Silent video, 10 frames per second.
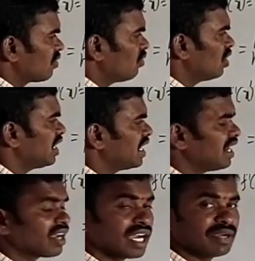only
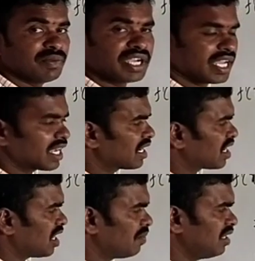a can be taken
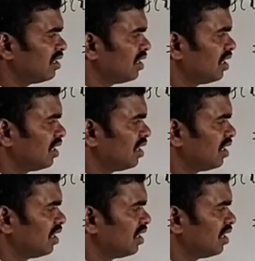common,